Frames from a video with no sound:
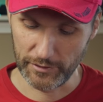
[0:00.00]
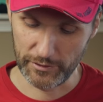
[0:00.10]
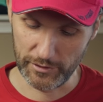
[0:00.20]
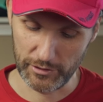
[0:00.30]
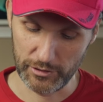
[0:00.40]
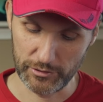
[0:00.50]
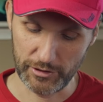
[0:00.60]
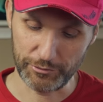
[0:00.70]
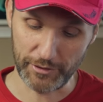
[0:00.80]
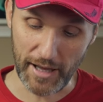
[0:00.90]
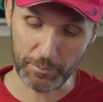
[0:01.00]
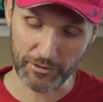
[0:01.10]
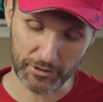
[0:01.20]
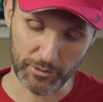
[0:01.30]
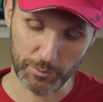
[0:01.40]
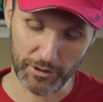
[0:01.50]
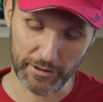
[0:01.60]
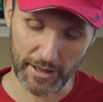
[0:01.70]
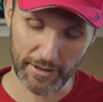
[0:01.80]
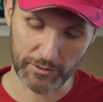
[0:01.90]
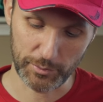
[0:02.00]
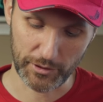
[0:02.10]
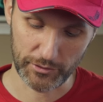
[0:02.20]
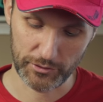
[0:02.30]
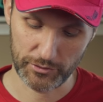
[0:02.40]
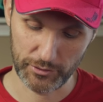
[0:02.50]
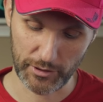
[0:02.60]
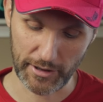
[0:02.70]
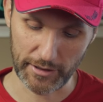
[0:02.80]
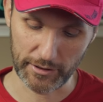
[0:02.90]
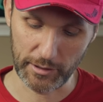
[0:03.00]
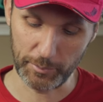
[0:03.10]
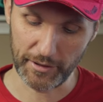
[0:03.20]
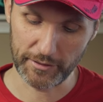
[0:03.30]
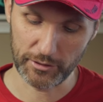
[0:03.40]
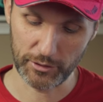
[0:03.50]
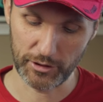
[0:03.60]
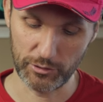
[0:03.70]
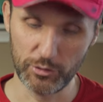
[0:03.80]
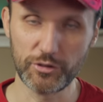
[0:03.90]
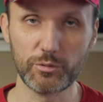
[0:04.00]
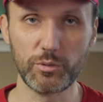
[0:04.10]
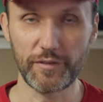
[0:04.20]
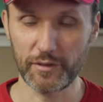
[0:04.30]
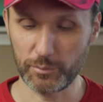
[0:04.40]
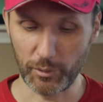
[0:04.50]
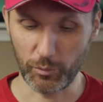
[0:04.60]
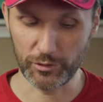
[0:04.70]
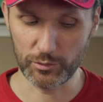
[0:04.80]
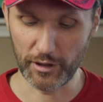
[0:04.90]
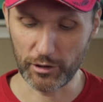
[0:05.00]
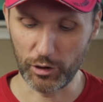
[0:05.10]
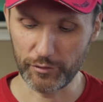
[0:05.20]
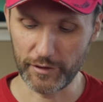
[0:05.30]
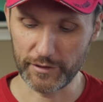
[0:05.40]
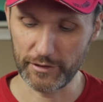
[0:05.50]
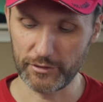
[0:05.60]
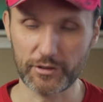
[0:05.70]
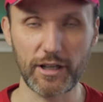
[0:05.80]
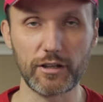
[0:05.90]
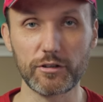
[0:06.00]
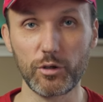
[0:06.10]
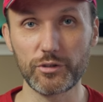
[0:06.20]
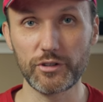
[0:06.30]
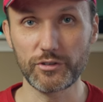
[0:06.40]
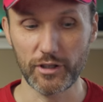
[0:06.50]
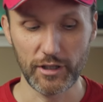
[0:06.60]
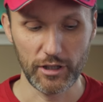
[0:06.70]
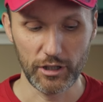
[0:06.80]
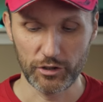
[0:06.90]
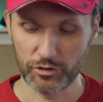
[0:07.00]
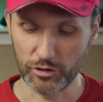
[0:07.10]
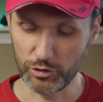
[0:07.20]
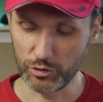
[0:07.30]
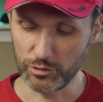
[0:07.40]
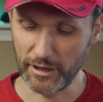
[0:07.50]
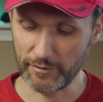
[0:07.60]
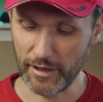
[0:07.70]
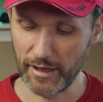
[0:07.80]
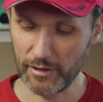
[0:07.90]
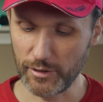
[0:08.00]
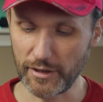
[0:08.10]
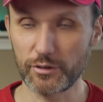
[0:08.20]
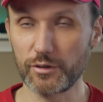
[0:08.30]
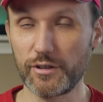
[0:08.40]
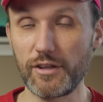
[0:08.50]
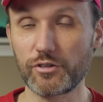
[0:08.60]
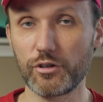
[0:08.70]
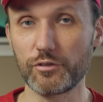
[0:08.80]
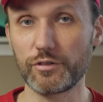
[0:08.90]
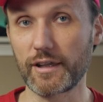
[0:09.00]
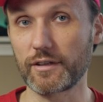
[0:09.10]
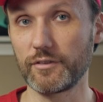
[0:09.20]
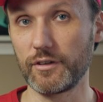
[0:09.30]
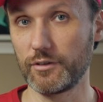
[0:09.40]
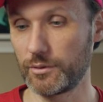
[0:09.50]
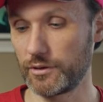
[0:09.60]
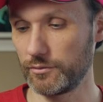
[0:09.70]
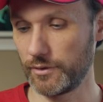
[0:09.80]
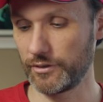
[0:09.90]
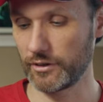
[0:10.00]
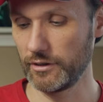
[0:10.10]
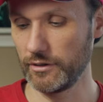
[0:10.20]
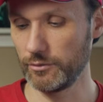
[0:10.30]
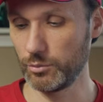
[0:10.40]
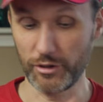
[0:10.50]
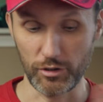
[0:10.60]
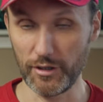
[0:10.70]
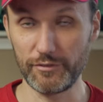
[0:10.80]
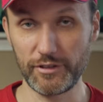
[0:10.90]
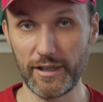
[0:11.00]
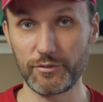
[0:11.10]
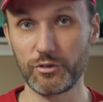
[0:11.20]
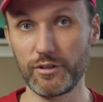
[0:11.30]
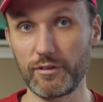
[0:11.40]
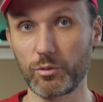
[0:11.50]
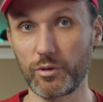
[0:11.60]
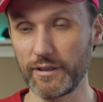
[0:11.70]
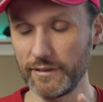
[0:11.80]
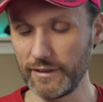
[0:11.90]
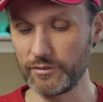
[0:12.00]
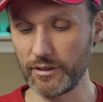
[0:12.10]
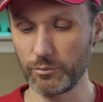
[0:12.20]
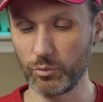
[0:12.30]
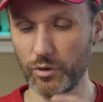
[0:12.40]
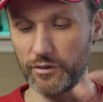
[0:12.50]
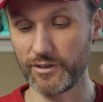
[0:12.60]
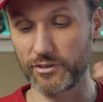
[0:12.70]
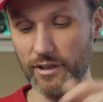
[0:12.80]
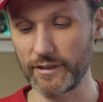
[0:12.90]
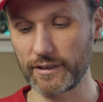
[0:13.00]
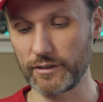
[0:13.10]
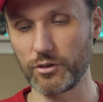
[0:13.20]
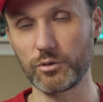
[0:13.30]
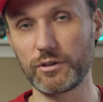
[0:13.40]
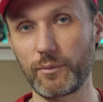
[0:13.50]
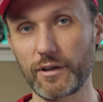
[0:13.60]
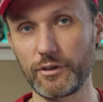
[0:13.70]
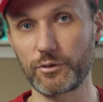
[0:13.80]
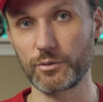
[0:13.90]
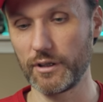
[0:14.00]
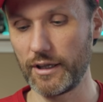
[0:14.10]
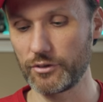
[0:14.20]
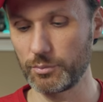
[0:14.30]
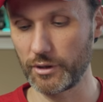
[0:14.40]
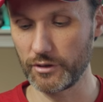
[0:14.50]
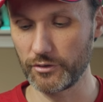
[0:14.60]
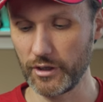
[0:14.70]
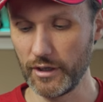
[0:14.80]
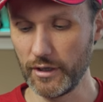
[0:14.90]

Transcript: the, the flap is actually pretty nice because you can kind of keep it in there and you can use it with it. But when you let go of it, it just kind of closes. So you'll never run into danger of like, you know, or basically with all EVFs, you never want to leave them where the sun can go directly through the lens because,